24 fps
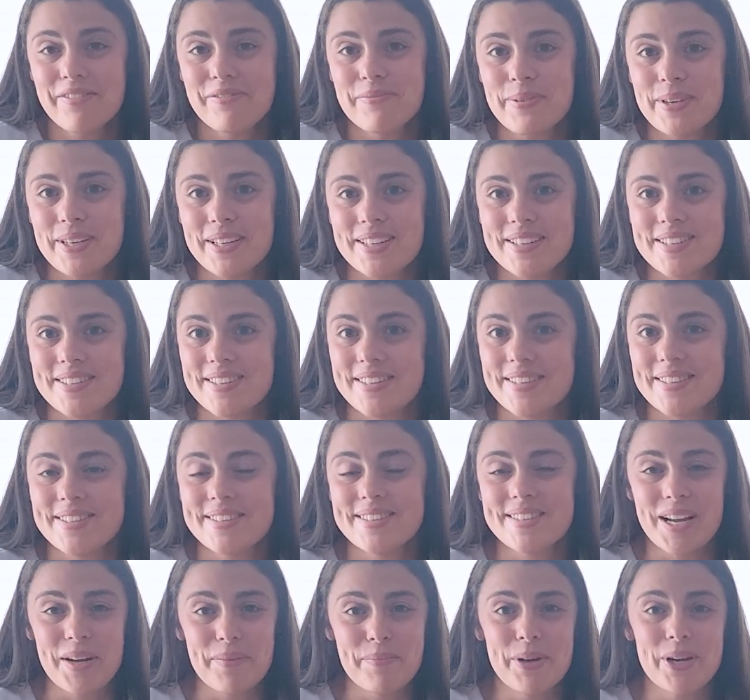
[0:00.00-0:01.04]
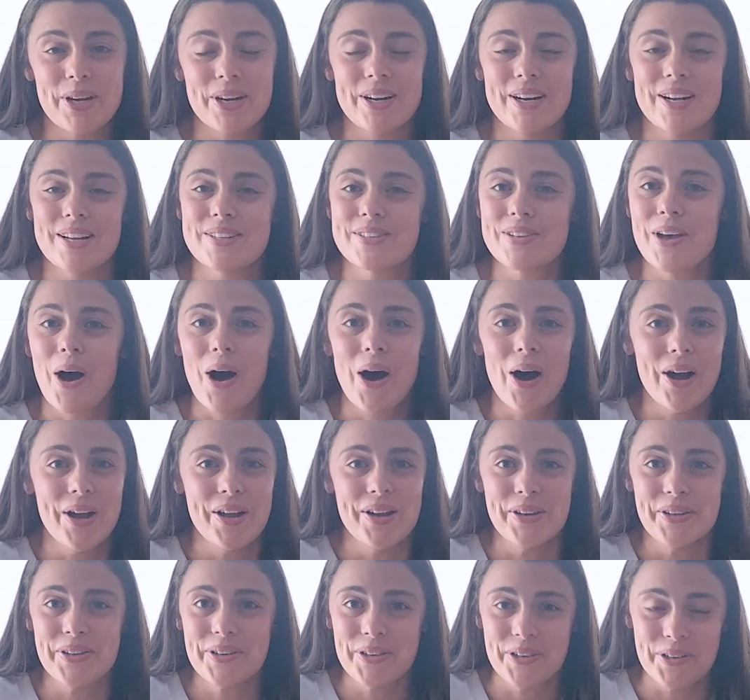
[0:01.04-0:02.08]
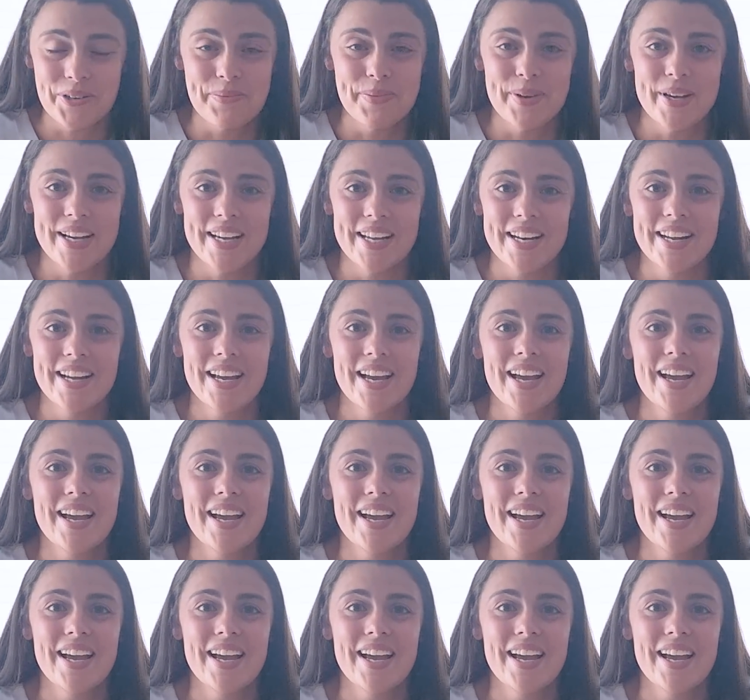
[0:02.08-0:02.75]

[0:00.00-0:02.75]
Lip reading: because it's summer, it's hot and humid,